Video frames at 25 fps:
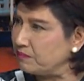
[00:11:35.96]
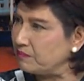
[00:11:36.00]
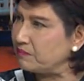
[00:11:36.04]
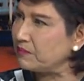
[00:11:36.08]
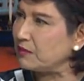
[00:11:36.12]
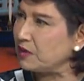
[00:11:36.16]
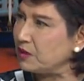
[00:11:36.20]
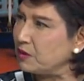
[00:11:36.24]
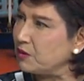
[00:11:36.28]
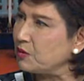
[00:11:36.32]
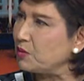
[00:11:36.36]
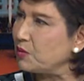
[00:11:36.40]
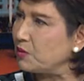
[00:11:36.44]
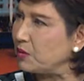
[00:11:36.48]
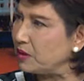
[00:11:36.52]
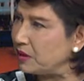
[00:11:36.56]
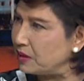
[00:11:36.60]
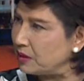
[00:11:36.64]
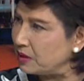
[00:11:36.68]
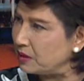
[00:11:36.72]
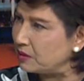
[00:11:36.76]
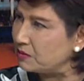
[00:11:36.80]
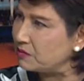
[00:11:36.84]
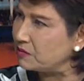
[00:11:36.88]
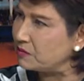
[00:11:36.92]
you know,
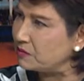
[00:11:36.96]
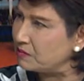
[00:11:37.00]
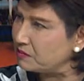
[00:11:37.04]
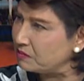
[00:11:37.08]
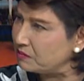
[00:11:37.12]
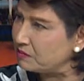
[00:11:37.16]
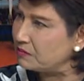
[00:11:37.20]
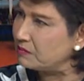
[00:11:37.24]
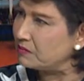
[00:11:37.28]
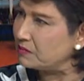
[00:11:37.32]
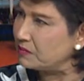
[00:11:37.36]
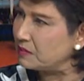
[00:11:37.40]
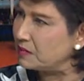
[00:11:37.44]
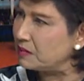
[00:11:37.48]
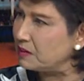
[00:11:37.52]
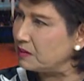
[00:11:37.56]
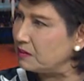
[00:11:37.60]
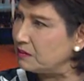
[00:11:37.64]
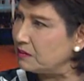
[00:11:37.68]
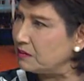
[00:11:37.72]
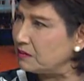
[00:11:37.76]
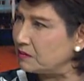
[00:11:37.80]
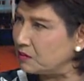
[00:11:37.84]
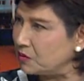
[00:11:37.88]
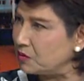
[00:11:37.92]

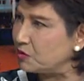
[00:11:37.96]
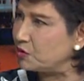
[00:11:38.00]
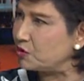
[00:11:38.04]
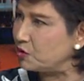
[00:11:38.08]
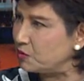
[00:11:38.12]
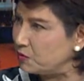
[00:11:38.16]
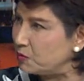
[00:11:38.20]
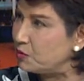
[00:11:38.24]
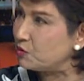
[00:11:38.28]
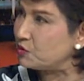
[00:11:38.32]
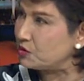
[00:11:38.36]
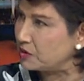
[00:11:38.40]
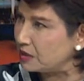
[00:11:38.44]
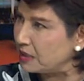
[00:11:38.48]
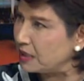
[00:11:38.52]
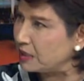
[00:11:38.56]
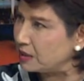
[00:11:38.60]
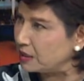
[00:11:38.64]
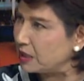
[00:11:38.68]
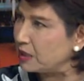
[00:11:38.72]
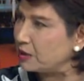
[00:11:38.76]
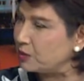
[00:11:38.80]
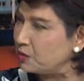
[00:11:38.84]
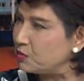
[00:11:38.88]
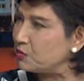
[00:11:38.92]
in contribution like
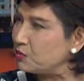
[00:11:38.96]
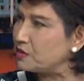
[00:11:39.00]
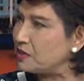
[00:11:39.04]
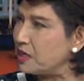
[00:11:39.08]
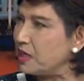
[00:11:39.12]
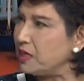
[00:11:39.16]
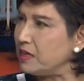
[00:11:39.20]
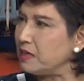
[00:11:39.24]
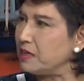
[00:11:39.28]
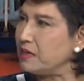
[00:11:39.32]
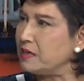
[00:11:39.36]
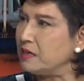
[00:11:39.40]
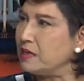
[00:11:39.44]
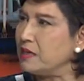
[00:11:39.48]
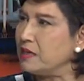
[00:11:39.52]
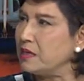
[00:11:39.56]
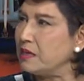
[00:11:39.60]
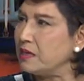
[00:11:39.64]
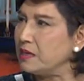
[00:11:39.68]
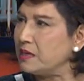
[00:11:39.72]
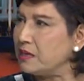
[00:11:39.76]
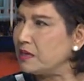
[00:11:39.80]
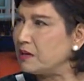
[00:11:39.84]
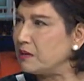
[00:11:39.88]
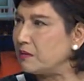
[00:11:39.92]
you saying,
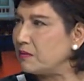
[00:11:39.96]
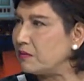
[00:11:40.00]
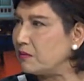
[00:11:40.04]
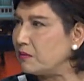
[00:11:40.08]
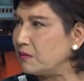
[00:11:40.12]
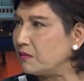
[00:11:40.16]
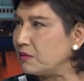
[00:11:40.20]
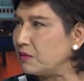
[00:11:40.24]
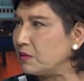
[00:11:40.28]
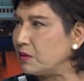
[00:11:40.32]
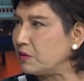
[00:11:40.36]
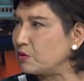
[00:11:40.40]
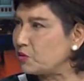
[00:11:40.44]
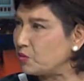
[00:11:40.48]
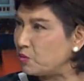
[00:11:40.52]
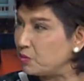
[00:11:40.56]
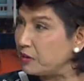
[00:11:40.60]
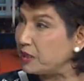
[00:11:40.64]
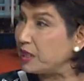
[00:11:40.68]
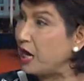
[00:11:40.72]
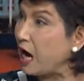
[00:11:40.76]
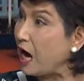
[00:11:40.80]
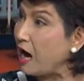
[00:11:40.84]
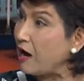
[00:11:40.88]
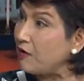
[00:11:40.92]
or not to be
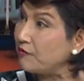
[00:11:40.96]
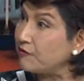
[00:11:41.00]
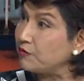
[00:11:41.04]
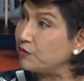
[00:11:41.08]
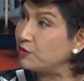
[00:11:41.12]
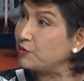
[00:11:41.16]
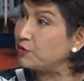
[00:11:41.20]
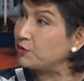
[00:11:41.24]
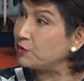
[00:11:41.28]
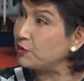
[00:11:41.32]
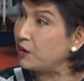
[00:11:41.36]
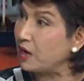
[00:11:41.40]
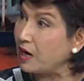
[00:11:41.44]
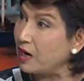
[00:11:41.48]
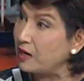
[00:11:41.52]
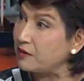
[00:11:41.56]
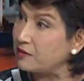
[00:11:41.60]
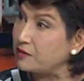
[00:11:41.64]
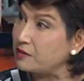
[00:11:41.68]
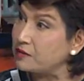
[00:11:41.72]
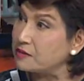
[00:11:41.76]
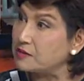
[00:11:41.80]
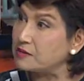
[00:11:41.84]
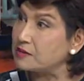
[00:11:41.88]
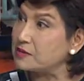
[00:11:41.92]
harmful to
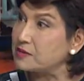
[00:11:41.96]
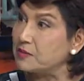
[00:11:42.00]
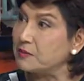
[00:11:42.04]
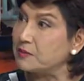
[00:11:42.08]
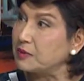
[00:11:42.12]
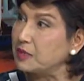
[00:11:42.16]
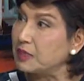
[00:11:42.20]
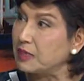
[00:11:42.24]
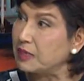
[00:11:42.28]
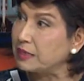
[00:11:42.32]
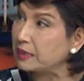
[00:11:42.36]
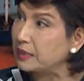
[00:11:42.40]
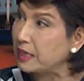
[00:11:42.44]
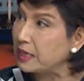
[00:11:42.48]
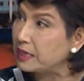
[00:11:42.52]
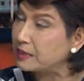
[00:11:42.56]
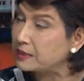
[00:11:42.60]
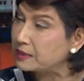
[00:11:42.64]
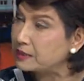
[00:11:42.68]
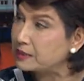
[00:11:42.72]
others or something like that.